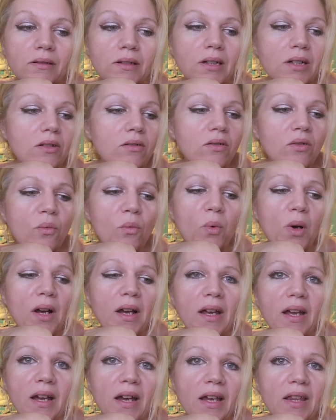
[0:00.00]
I don't know
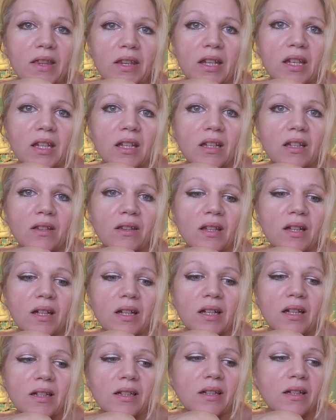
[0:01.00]
why I think
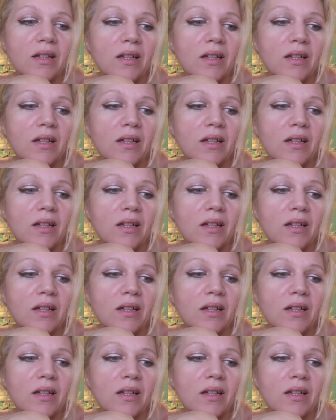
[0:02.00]
that